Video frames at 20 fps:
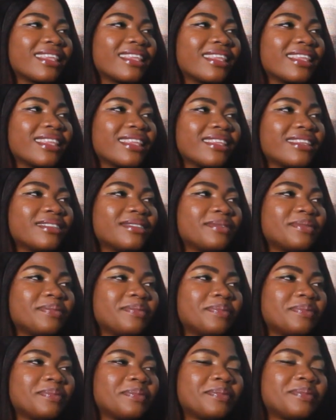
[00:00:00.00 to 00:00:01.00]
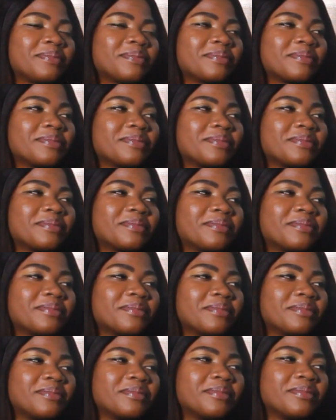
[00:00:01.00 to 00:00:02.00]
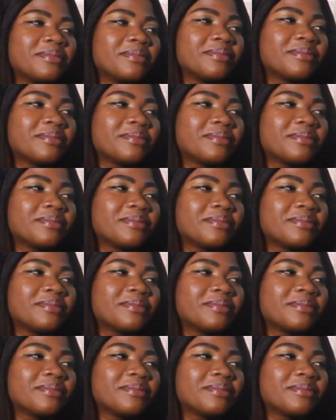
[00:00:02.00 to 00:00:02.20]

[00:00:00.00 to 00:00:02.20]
No words are spoken by the person on screen.